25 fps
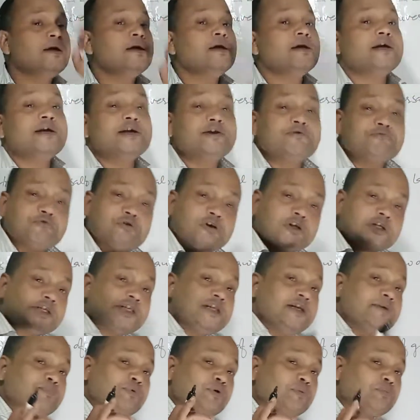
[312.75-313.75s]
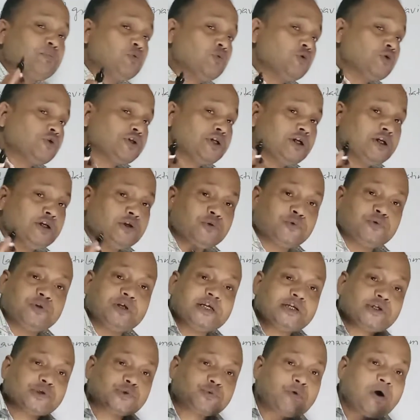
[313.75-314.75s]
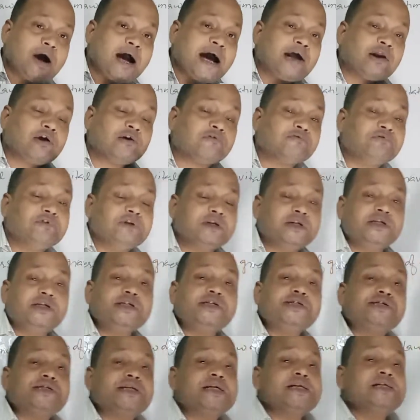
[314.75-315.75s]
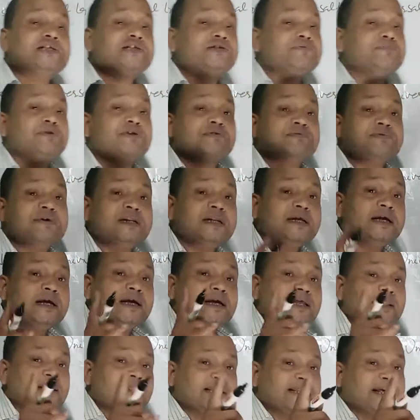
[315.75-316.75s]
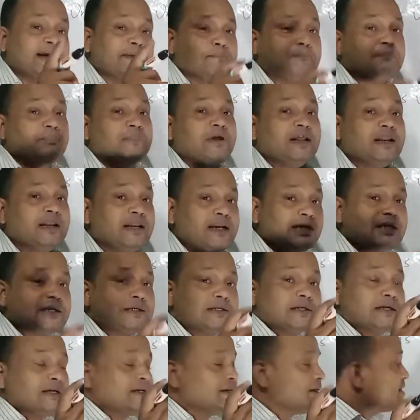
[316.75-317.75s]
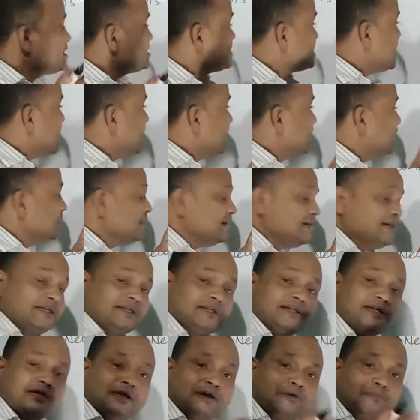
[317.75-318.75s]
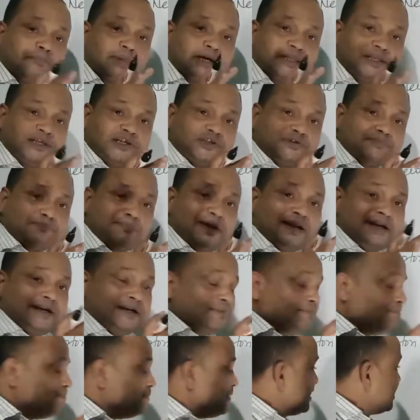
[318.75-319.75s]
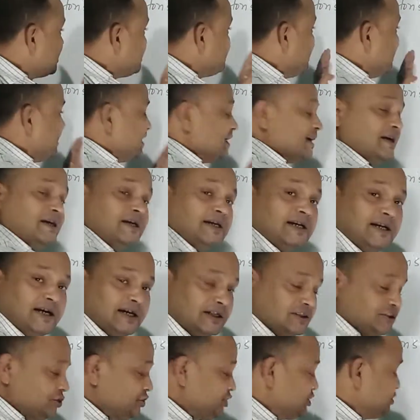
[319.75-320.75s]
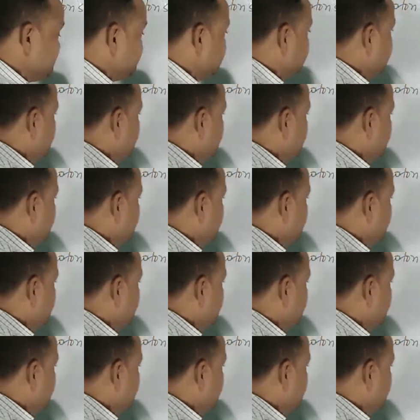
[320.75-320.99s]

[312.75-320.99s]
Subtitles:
inversely proportional to the square of the distance between them. Let us understand it by this mathematical deduction